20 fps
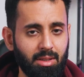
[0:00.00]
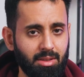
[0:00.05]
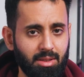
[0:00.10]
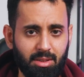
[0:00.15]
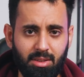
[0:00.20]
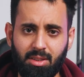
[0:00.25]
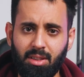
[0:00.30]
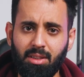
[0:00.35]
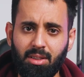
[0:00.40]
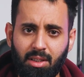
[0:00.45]

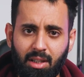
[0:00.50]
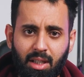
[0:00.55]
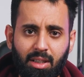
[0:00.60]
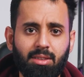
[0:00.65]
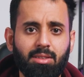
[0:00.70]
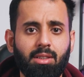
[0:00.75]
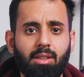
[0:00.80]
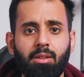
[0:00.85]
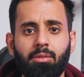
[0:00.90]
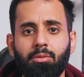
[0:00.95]
Just in the
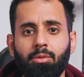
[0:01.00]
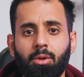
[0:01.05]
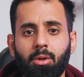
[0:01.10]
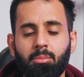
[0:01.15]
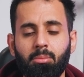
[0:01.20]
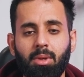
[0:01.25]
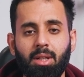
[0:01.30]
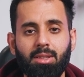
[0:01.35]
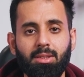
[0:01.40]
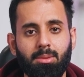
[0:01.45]
next
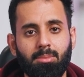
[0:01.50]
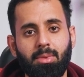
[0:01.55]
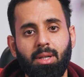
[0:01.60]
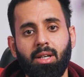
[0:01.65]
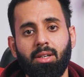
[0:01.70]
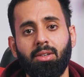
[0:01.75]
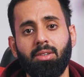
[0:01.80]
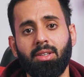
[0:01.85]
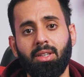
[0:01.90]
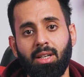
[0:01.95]
3-4 months,
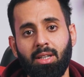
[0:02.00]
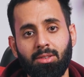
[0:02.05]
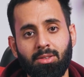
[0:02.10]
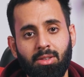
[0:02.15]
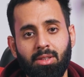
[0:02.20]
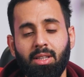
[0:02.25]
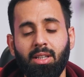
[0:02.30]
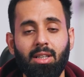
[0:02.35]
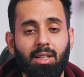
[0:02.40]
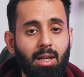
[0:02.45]
prioritize
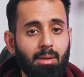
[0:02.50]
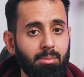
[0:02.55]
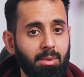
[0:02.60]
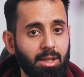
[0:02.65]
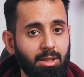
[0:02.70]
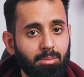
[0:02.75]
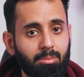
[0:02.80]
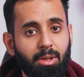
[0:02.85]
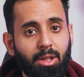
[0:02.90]
your academics.